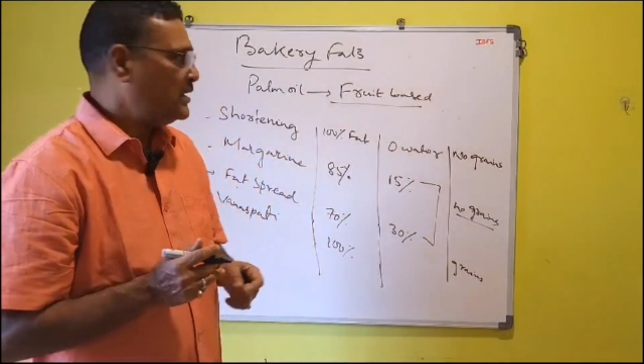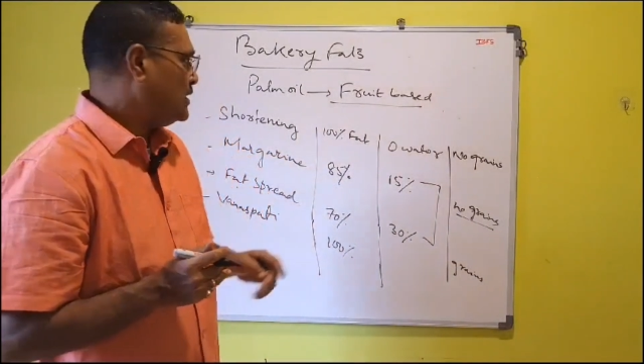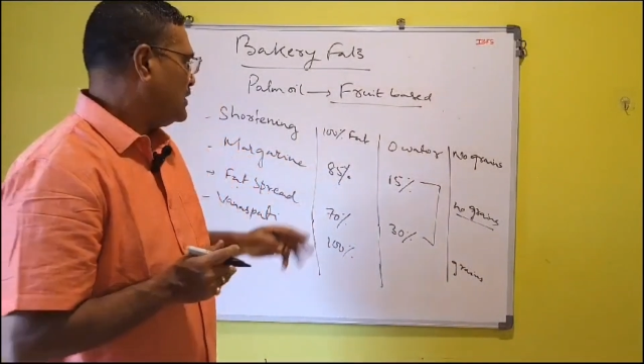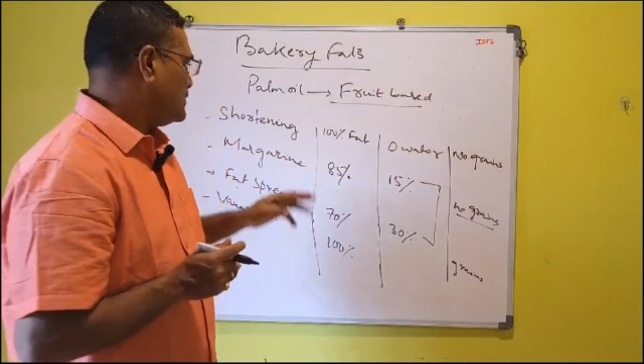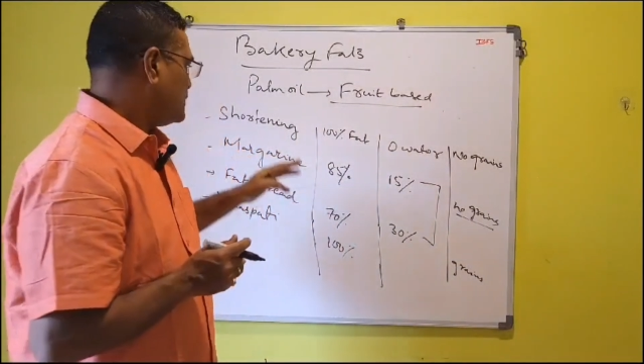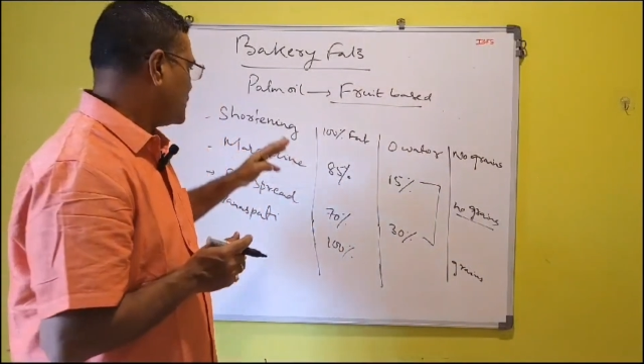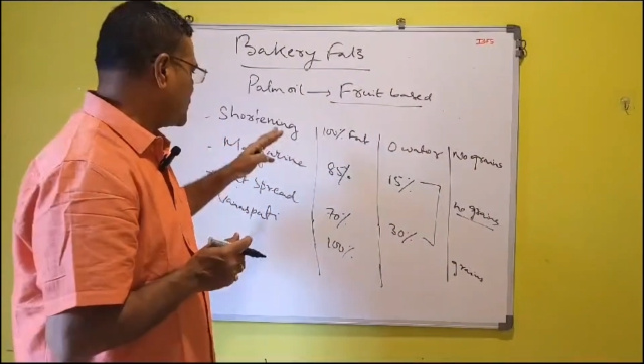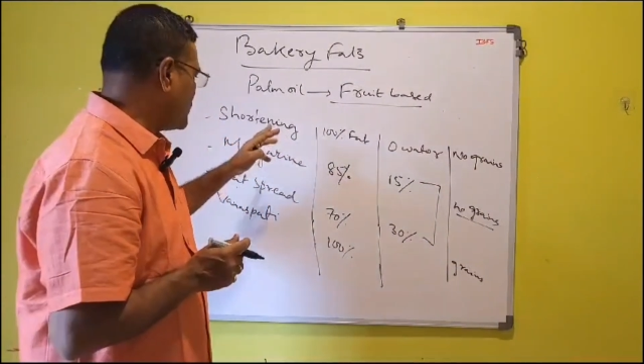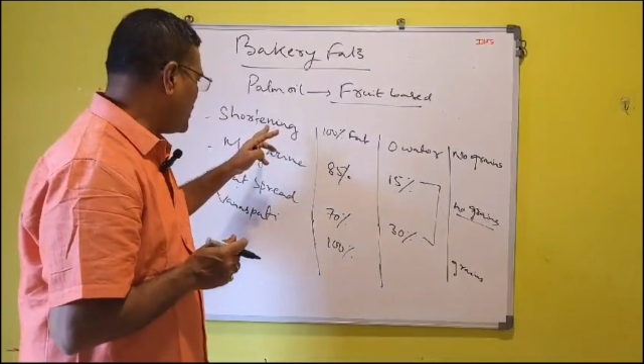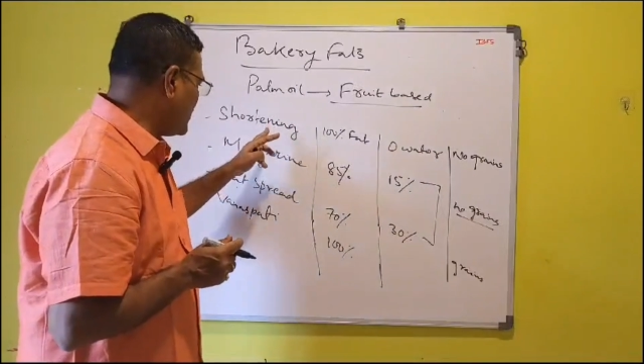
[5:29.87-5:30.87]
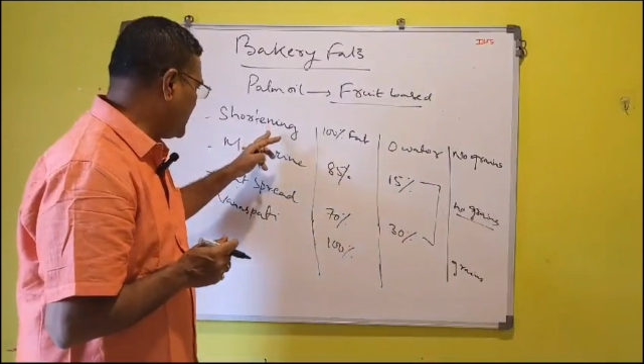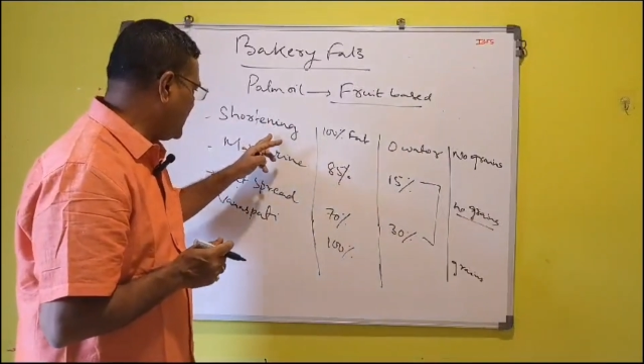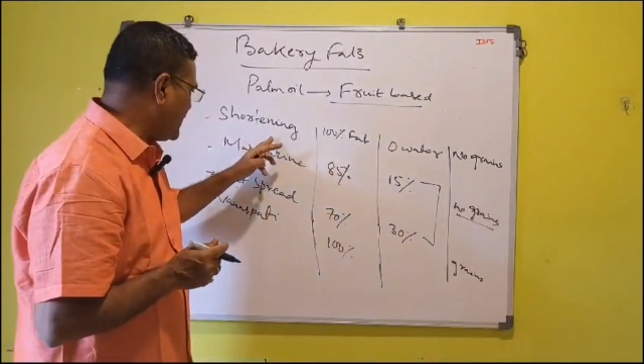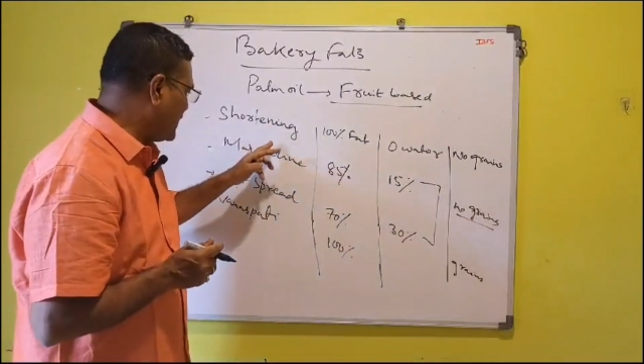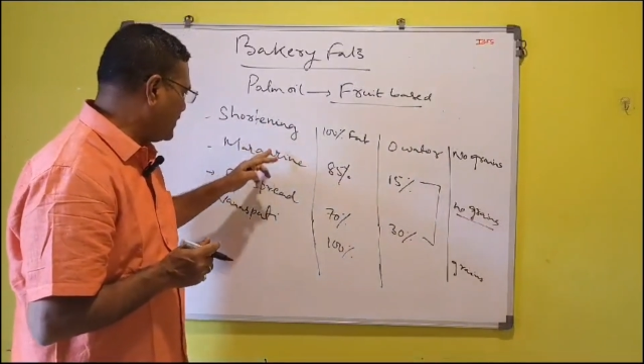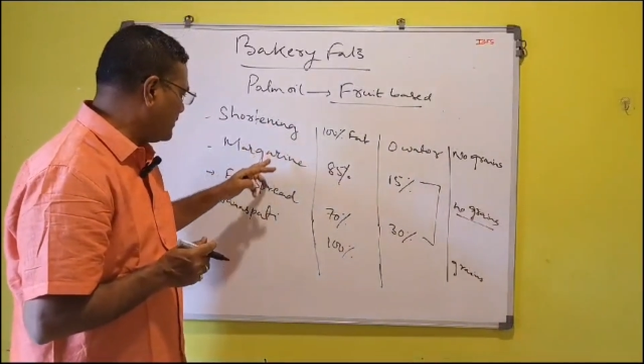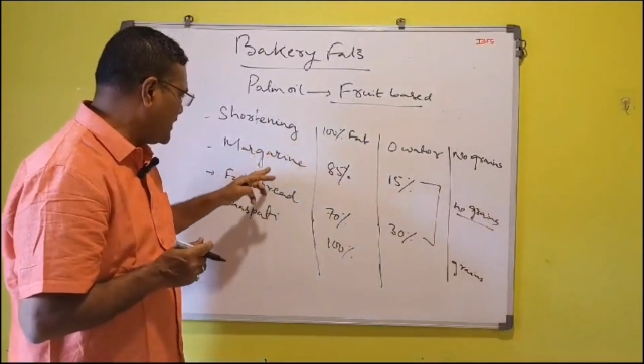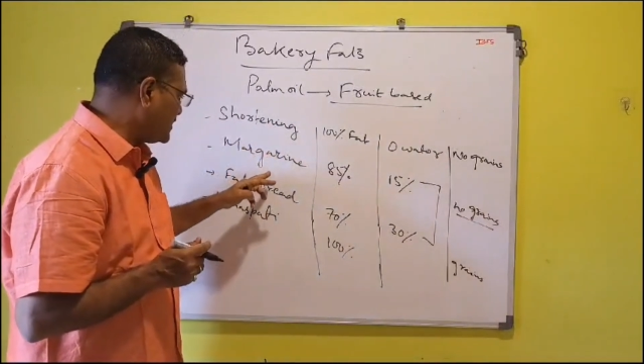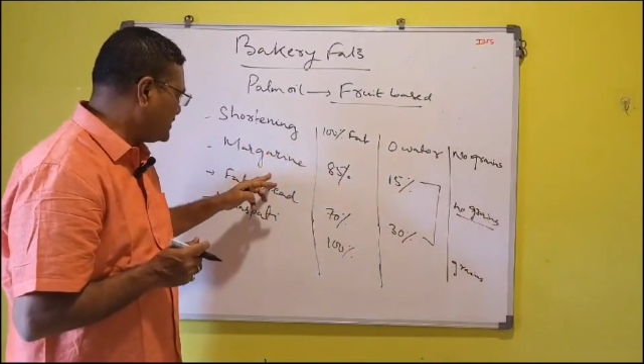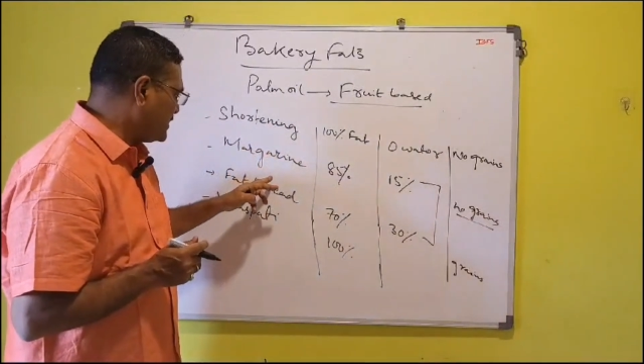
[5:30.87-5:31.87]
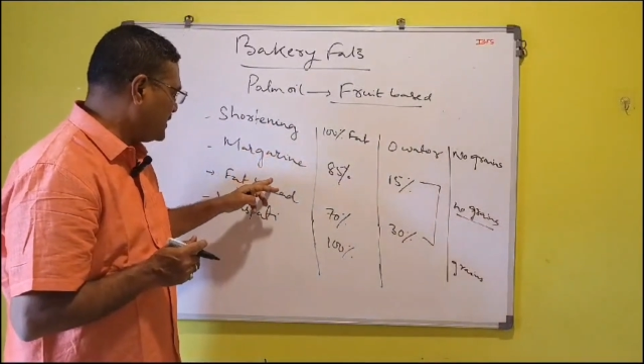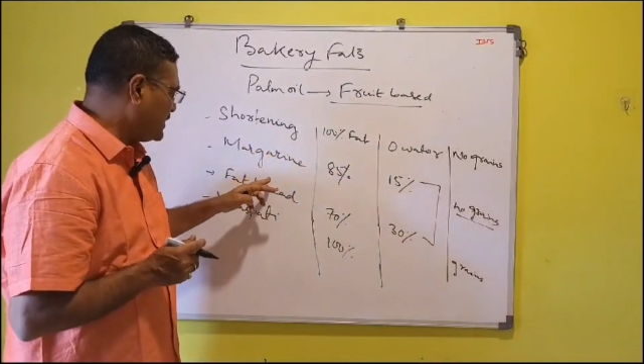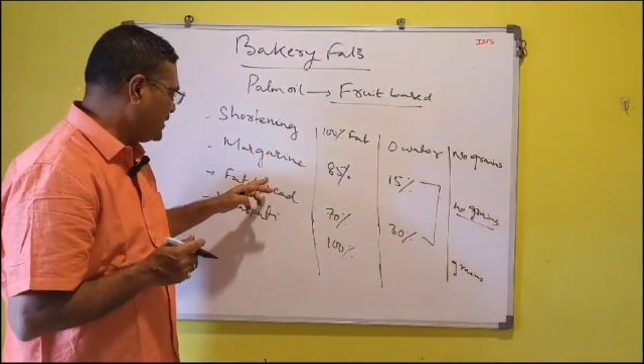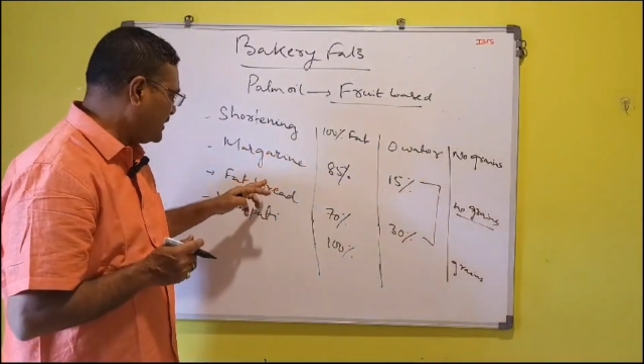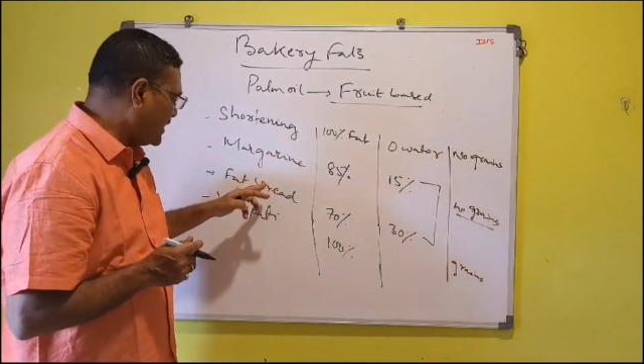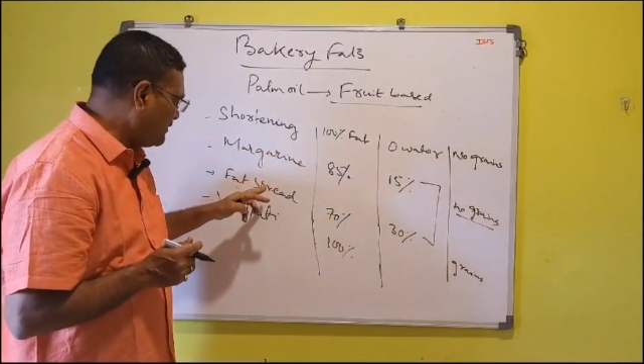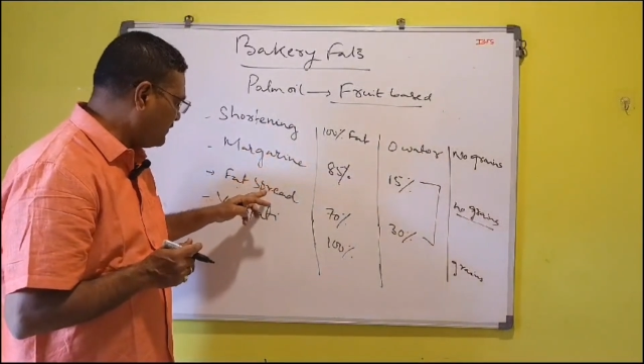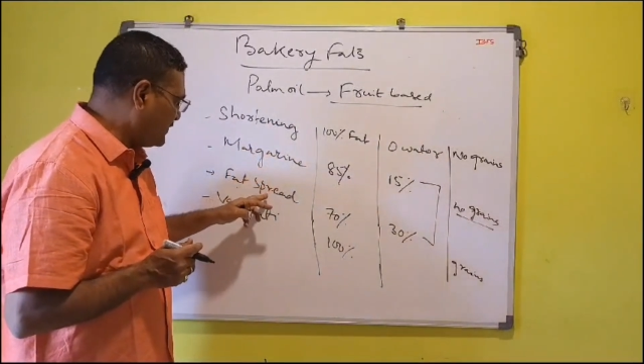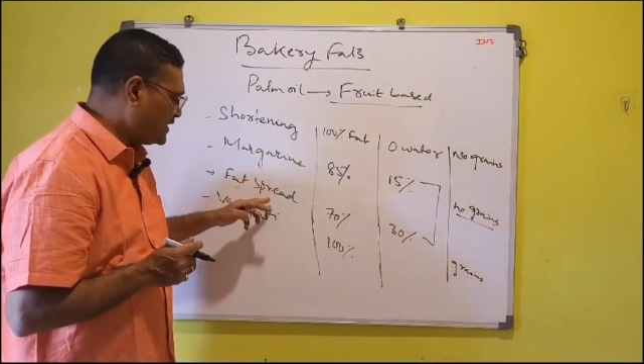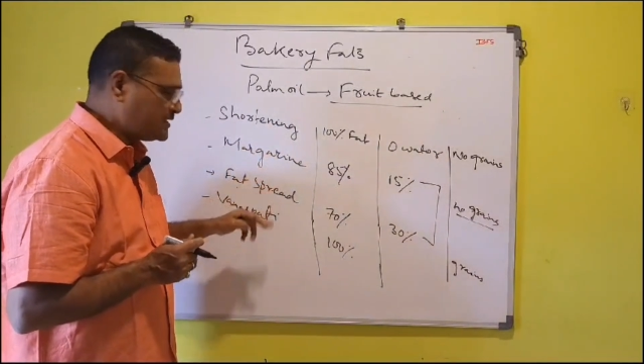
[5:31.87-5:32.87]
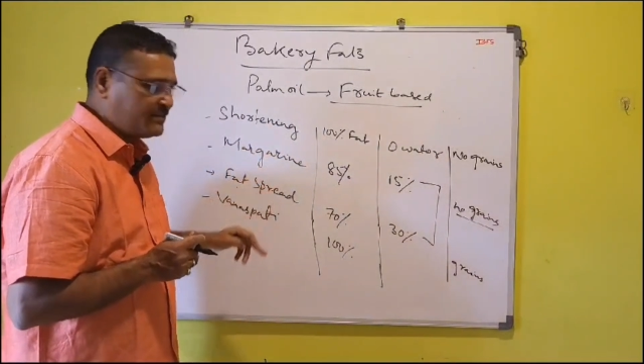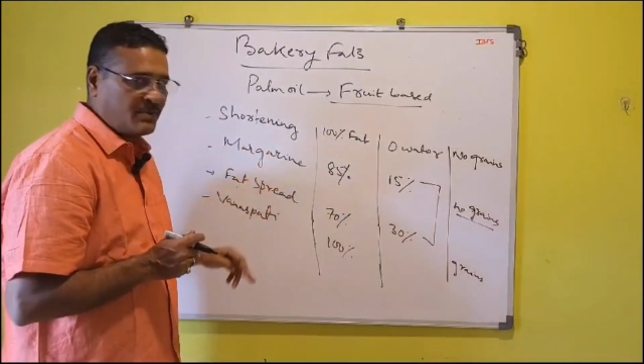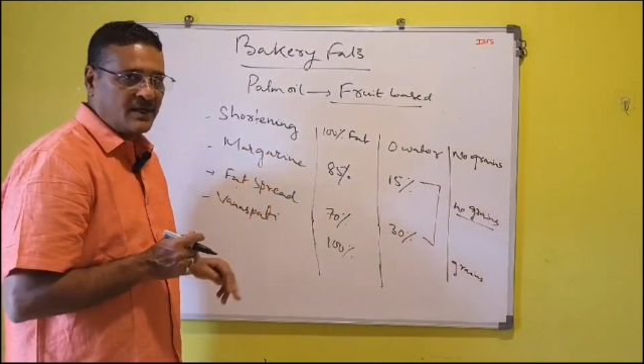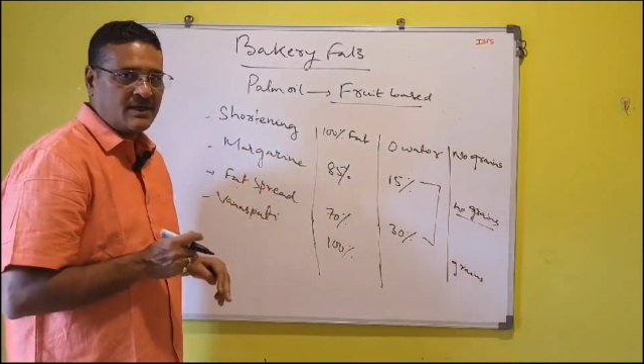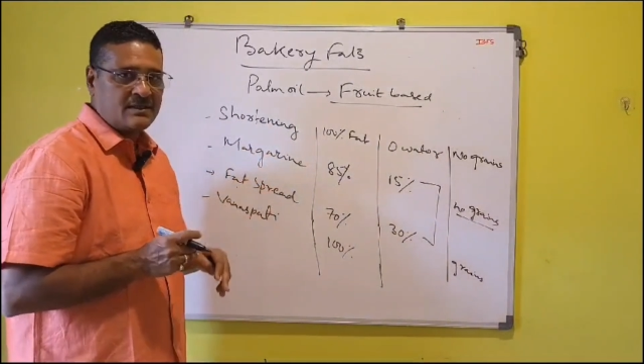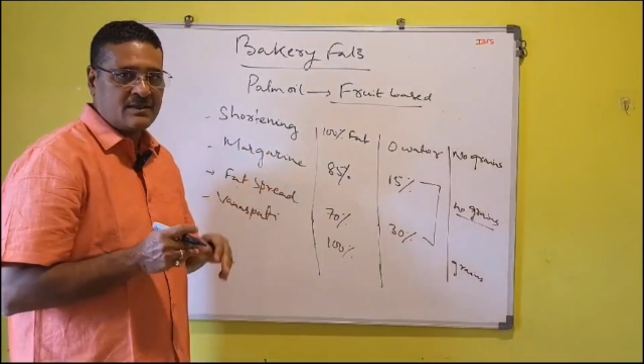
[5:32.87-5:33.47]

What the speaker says: So shortening and margarine and fat spreads